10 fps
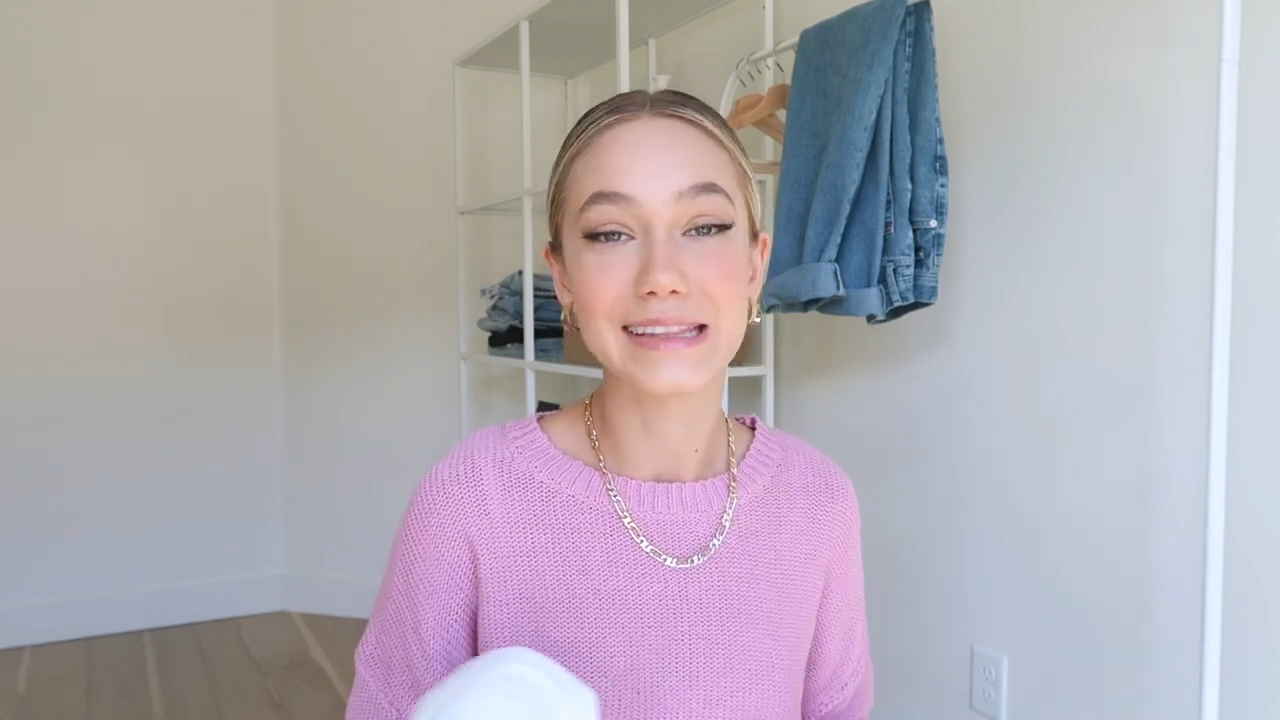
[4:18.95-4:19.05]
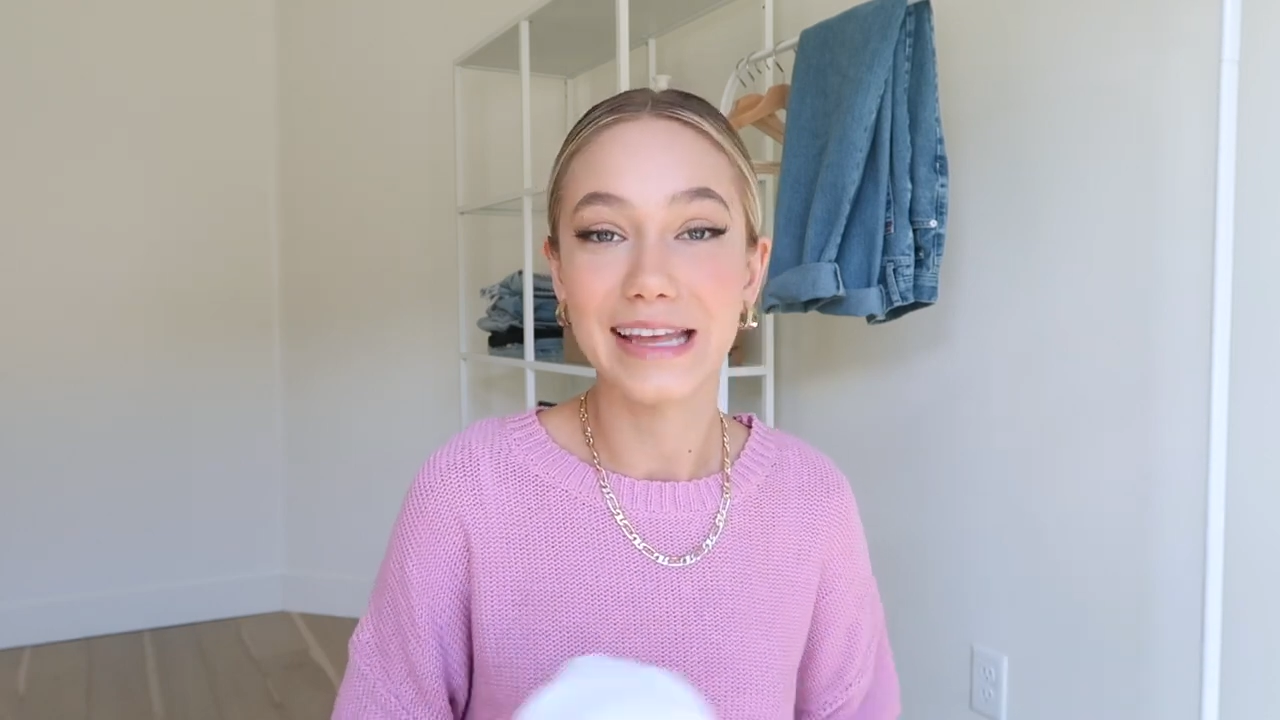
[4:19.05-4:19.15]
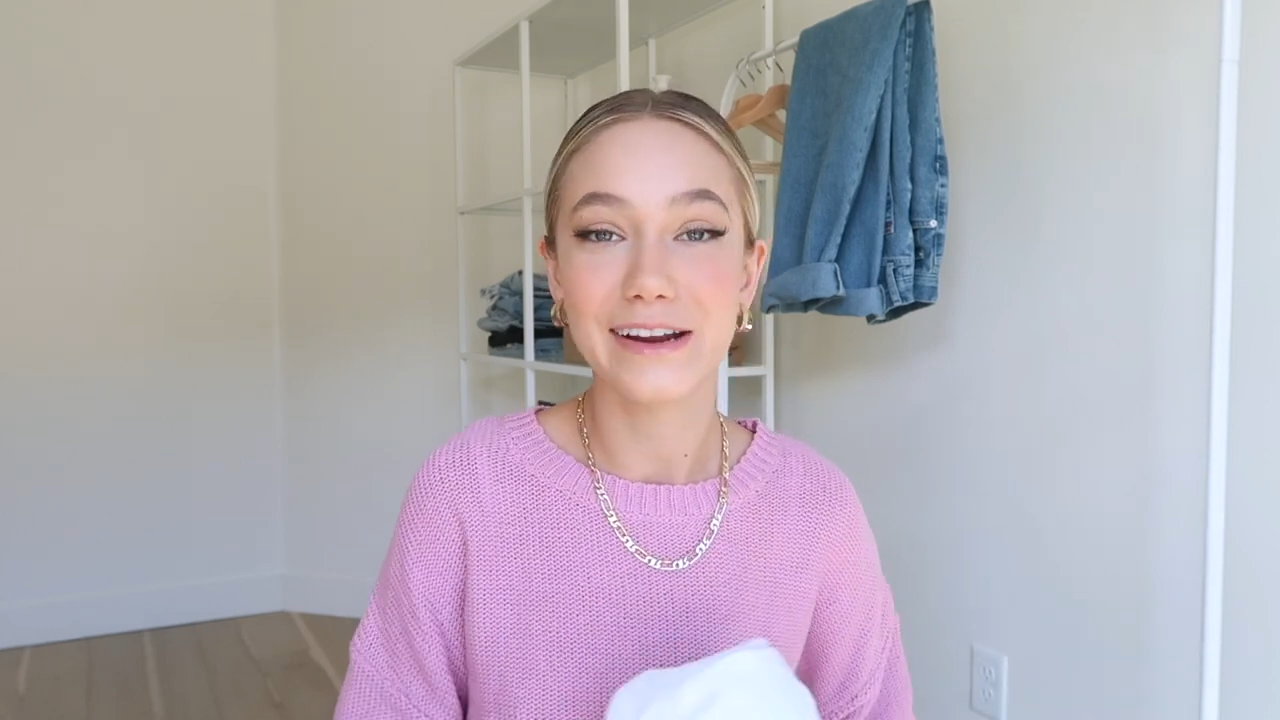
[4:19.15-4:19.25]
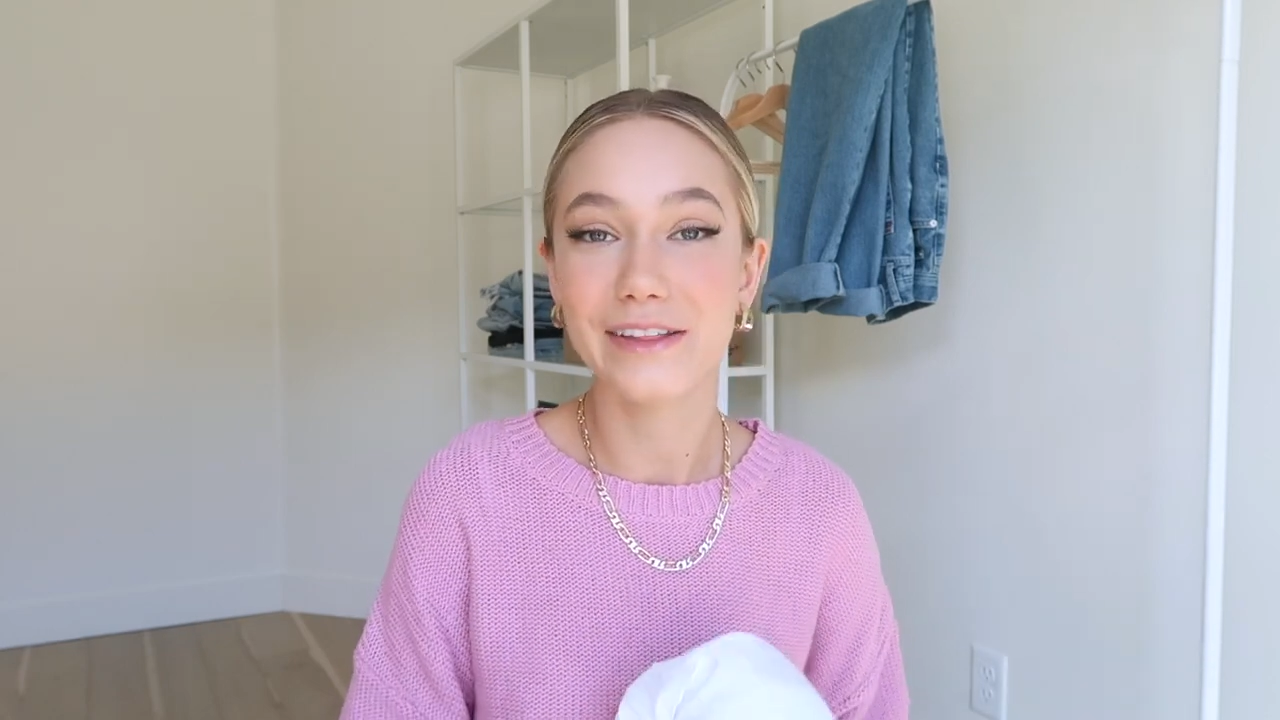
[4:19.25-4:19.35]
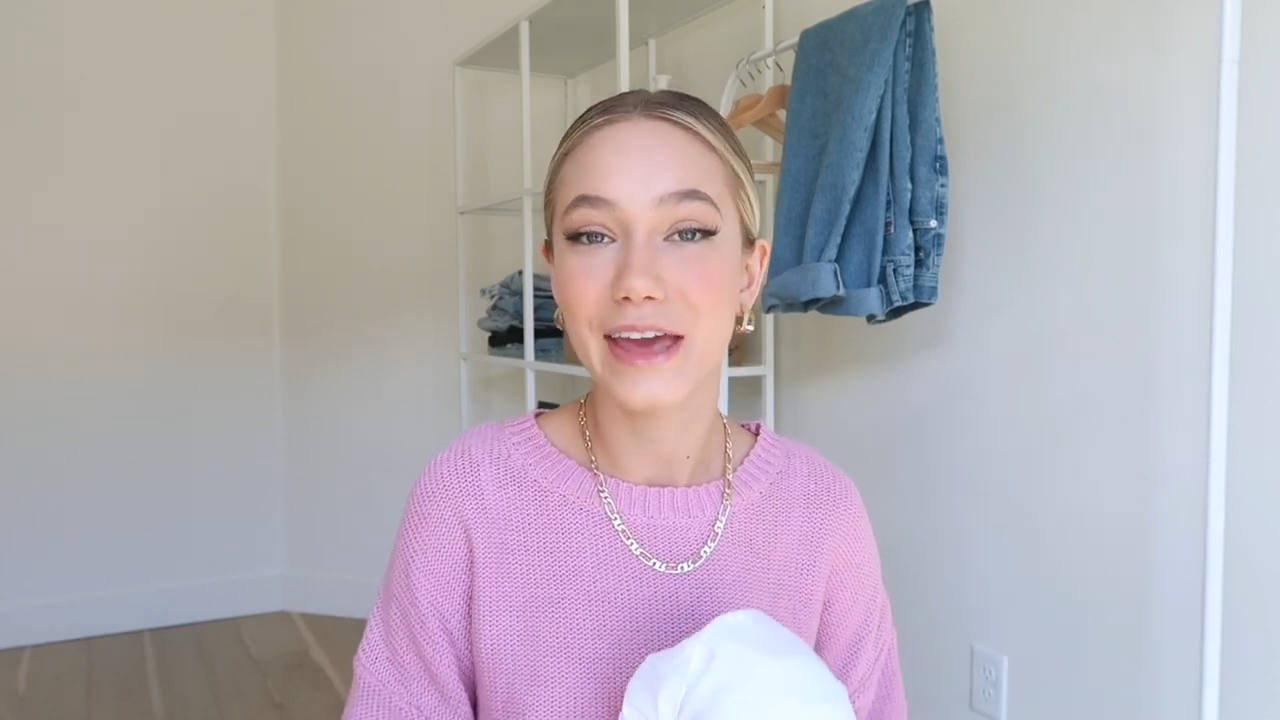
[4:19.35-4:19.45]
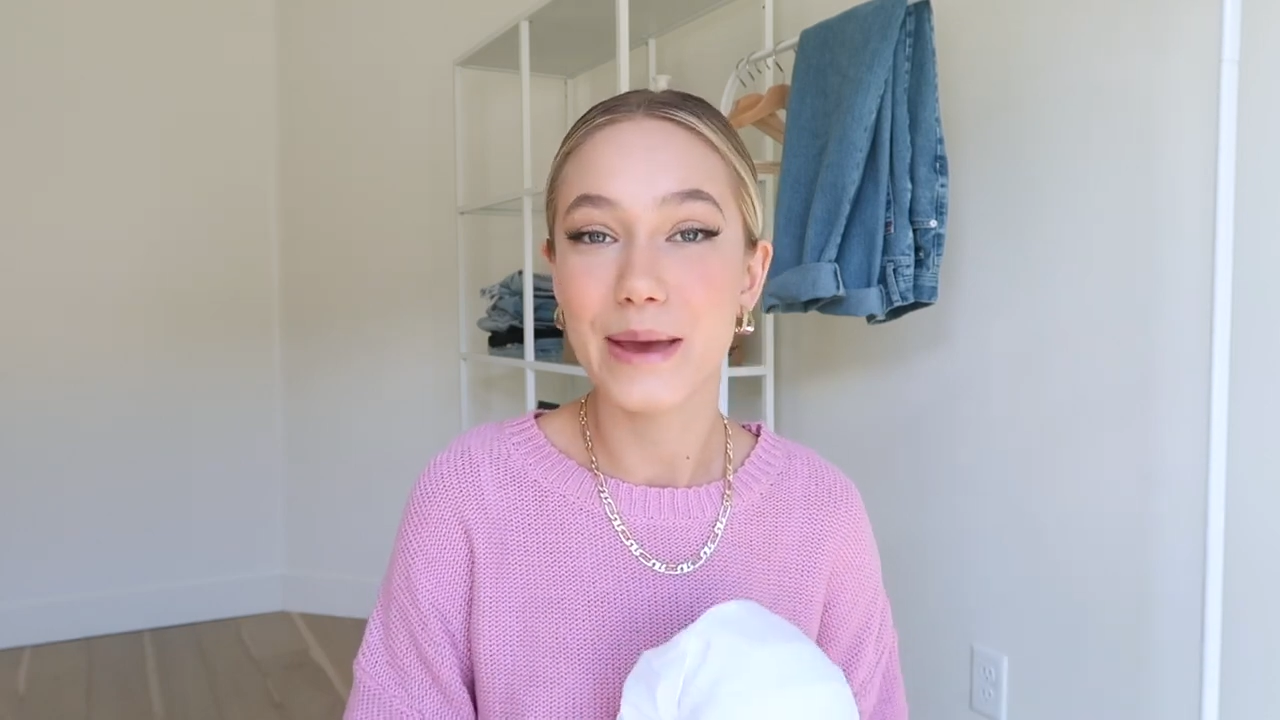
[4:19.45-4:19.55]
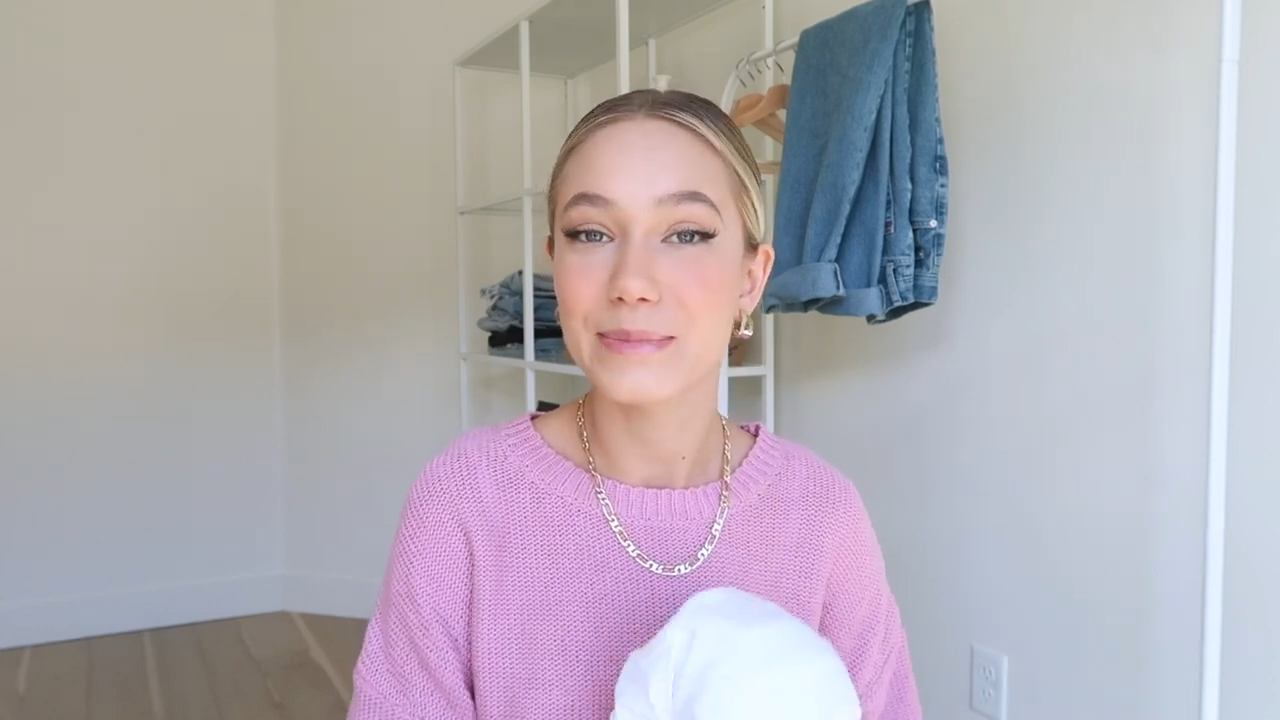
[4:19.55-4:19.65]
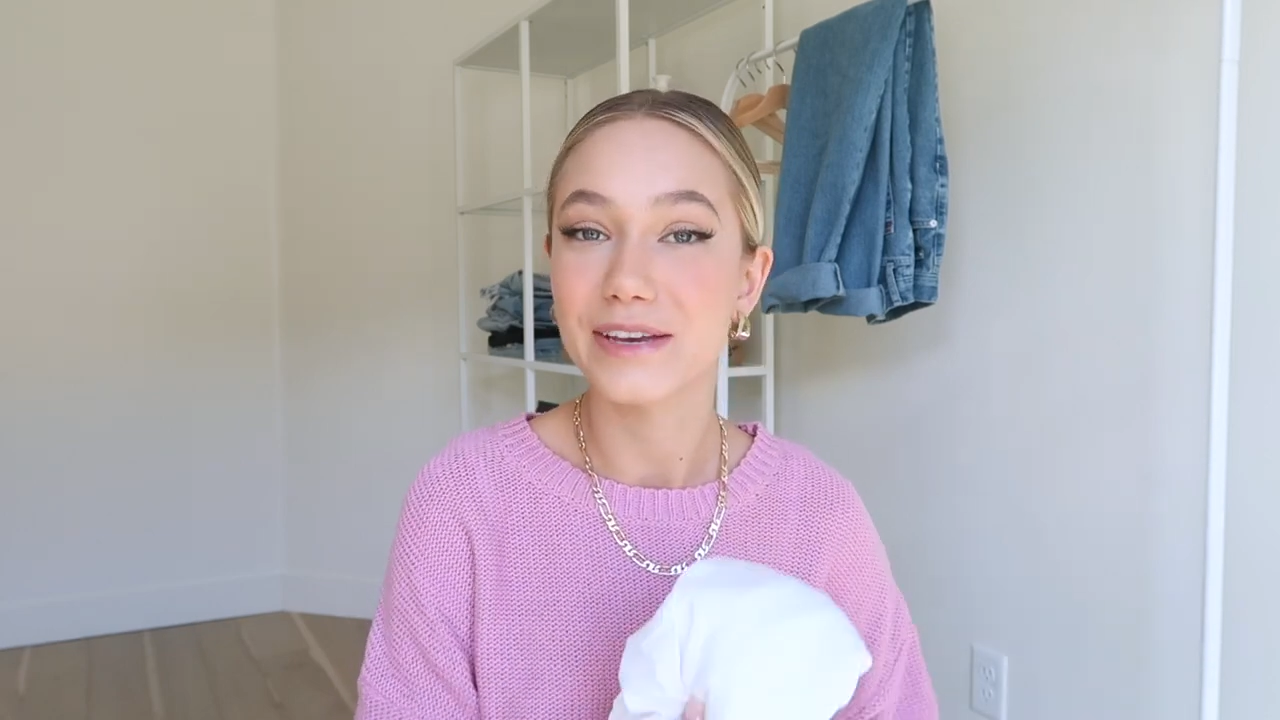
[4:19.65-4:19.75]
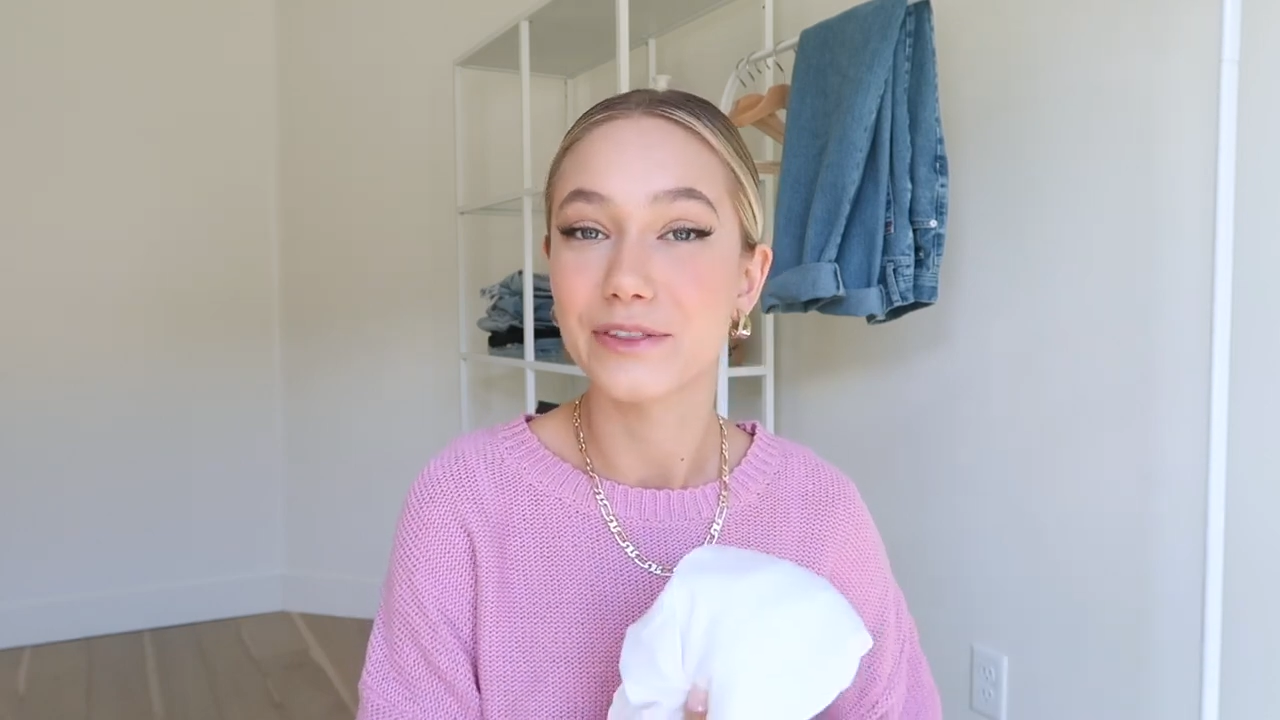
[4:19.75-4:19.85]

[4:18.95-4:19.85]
layer them